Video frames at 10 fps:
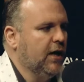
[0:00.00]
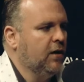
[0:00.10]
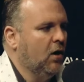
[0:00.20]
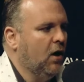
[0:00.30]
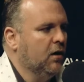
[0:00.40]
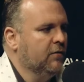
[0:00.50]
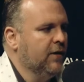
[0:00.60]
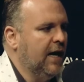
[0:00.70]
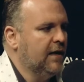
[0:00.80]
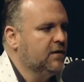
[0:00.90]
and all of
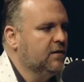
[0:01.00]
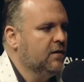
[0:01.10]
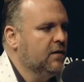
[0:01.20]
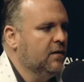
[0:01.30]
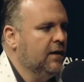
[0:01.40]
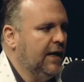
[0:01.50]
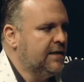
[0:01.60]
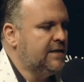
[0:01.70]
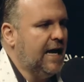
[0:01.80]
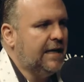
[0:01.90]
that that
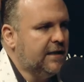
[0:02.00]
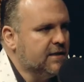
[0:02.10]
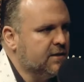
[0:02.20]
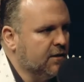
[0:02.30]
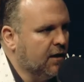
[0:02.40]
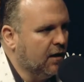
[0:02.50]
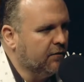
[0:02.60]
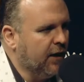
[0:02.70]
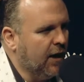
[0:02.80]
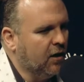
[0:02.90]
sadness to kind
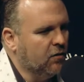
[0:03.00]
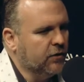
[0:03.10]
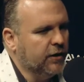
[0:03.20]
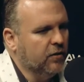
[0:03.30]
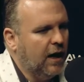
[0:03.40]
of hang over you.